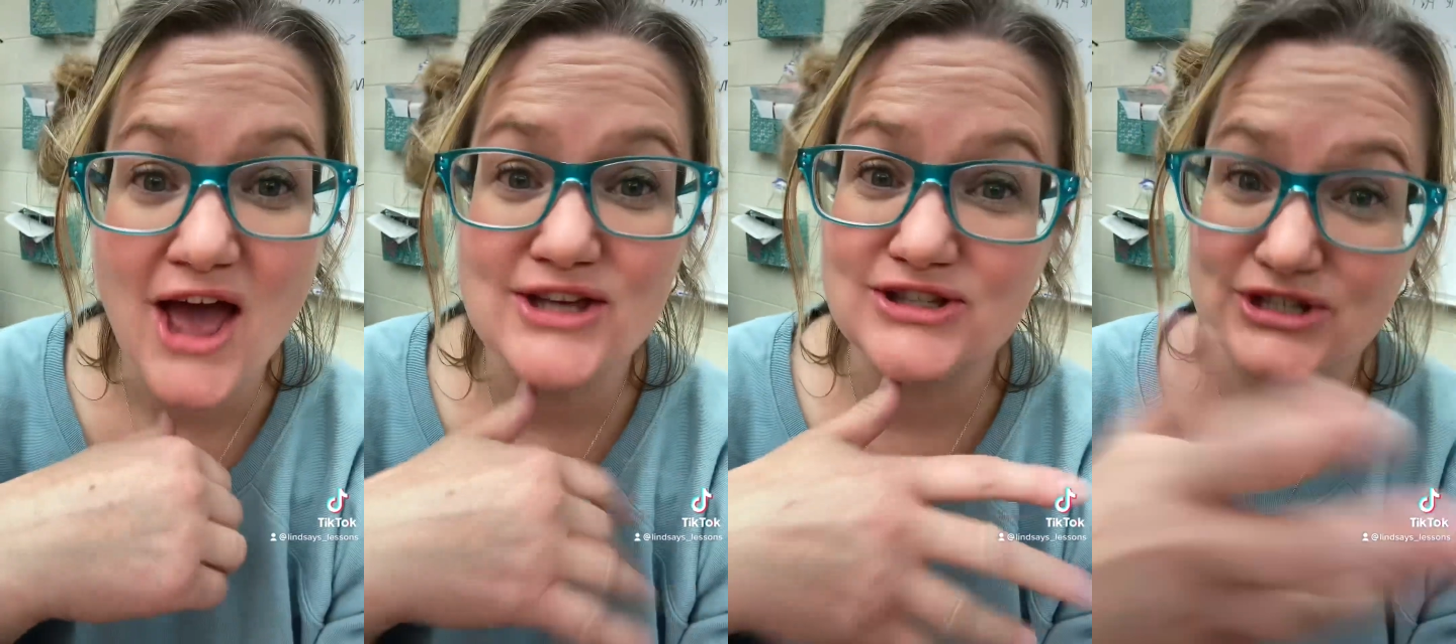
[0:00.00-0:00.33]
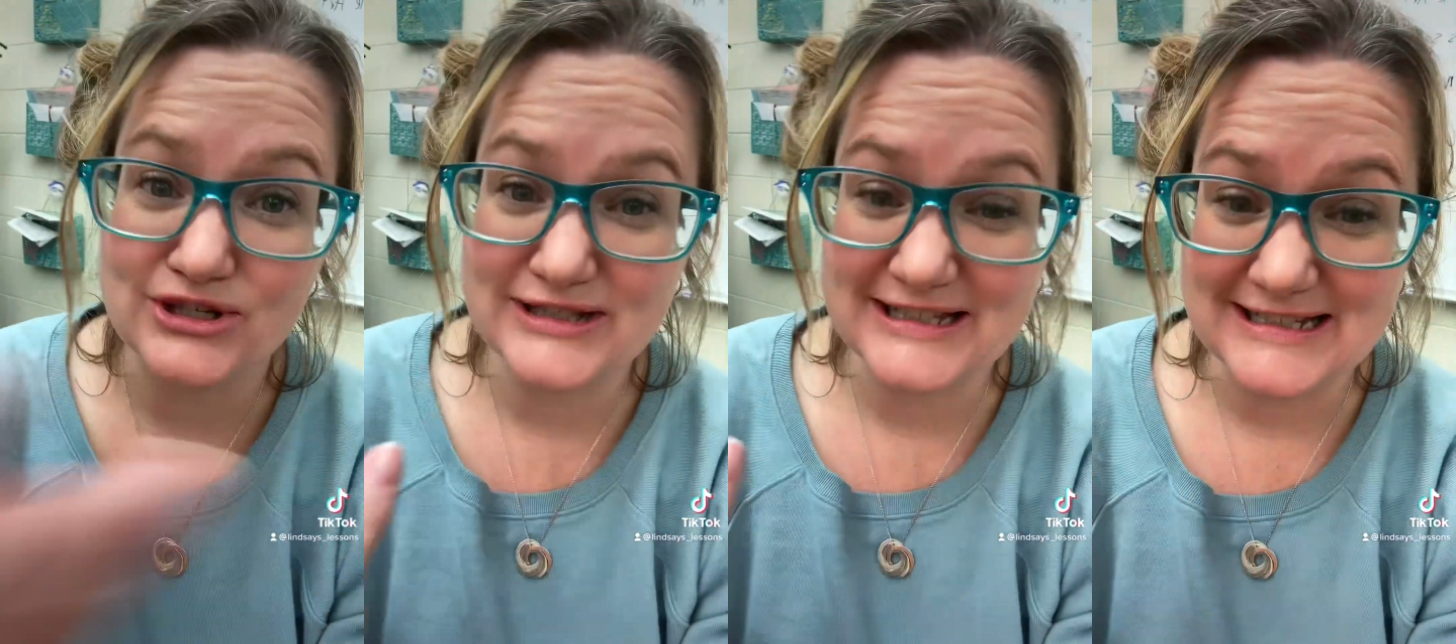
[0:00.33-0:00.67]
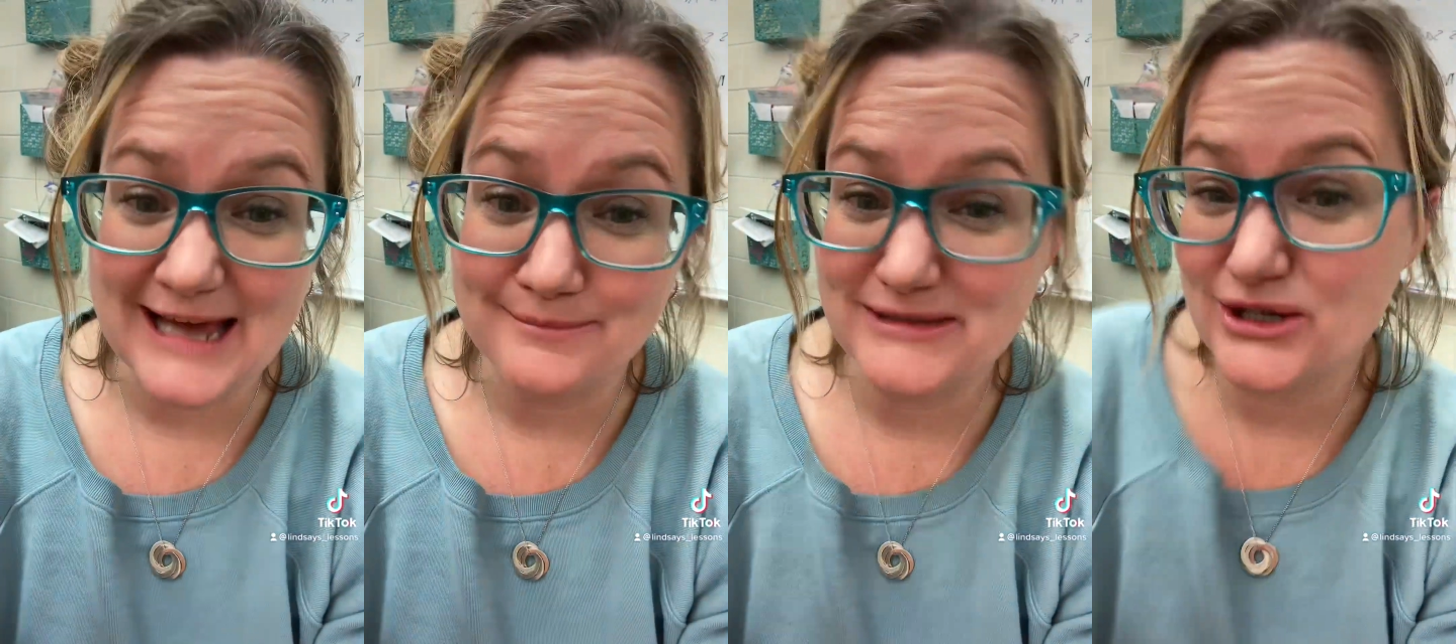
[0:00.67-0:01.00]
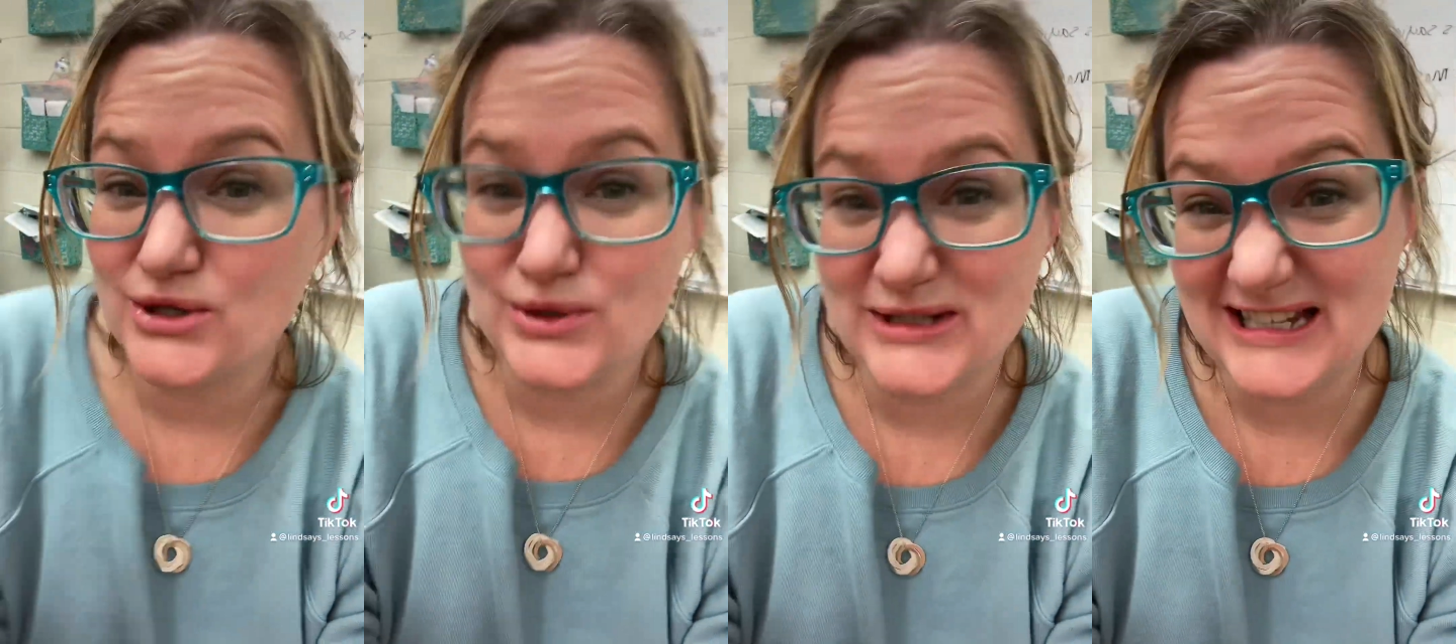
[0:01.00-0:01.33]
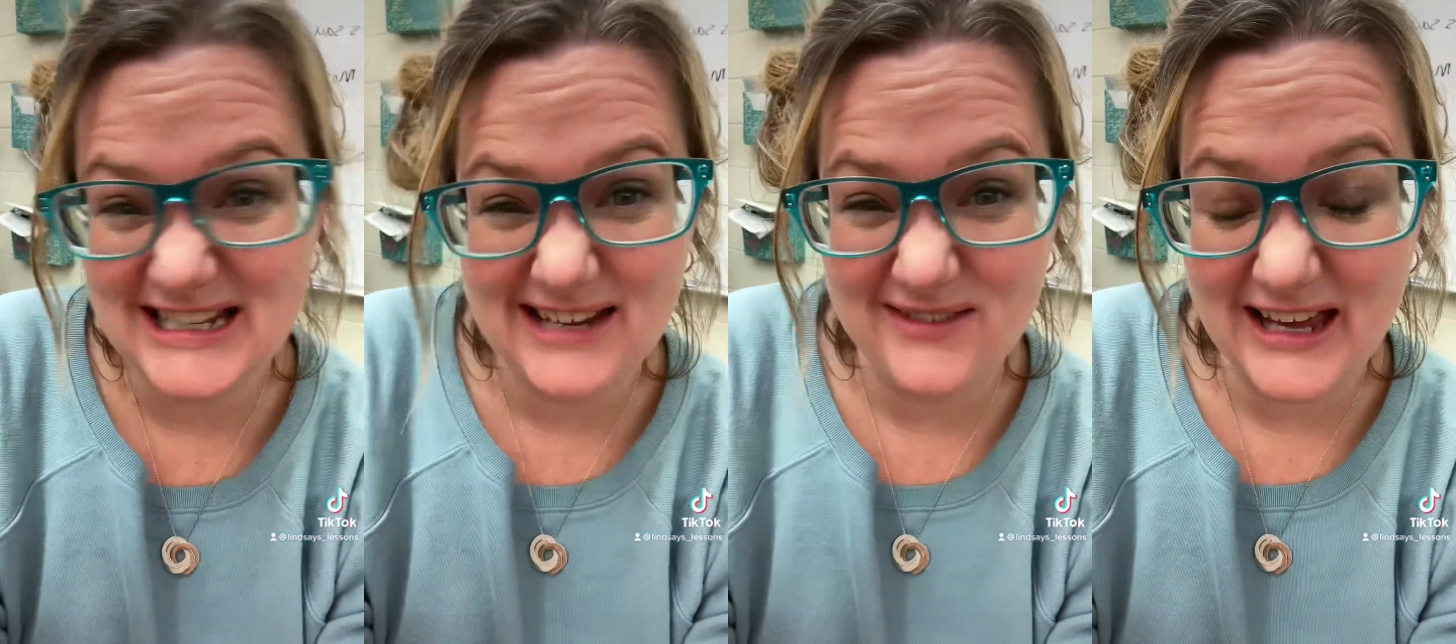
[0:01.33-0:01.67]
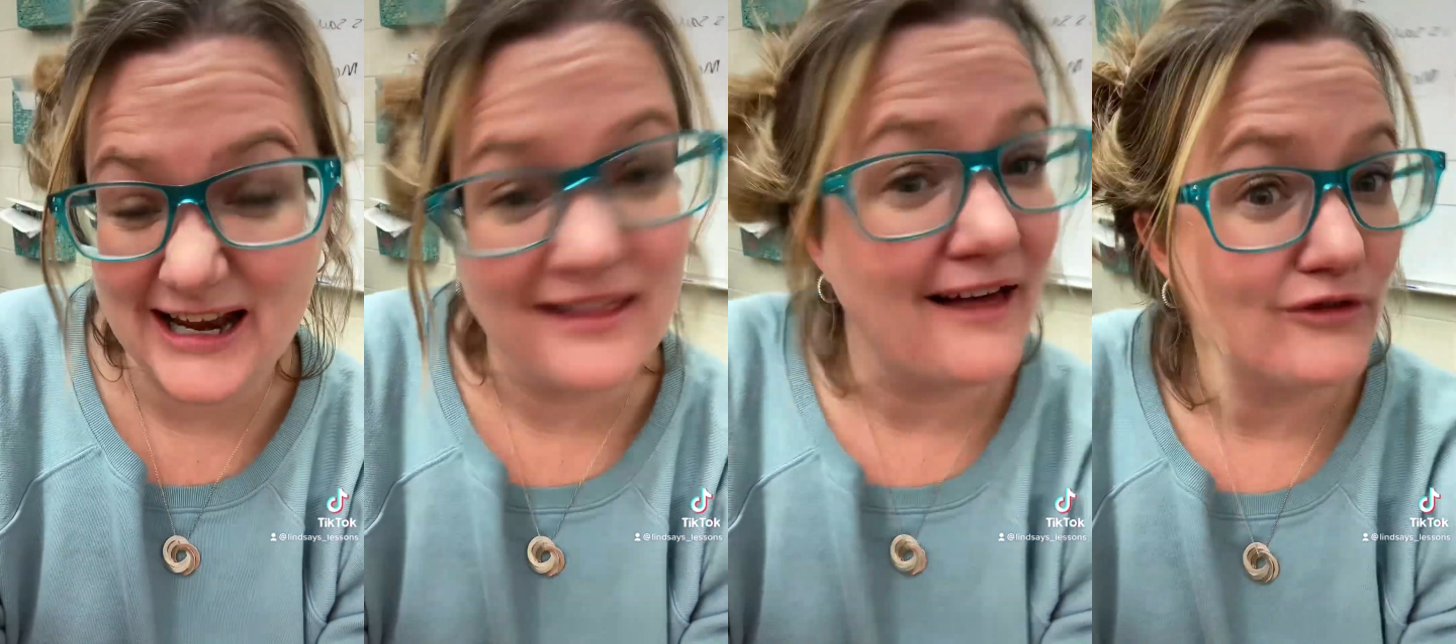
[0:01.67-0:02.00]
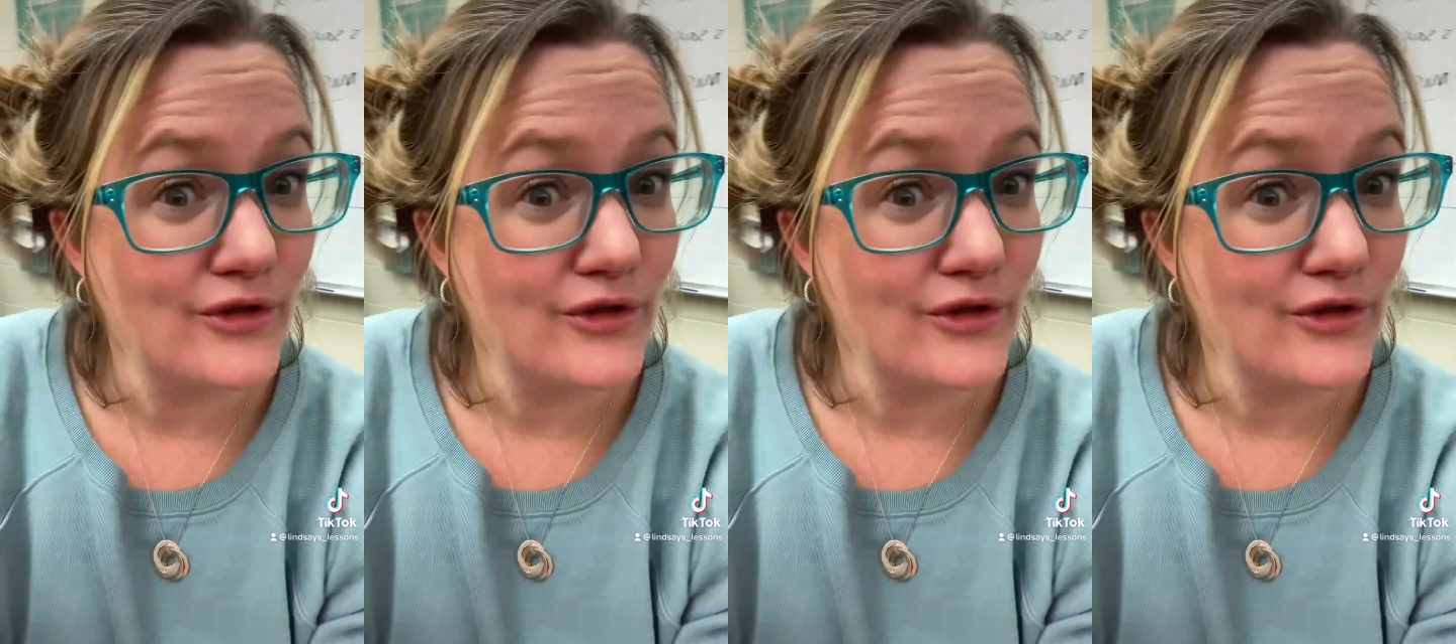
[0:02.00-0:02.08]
students attempted who didn't even get a level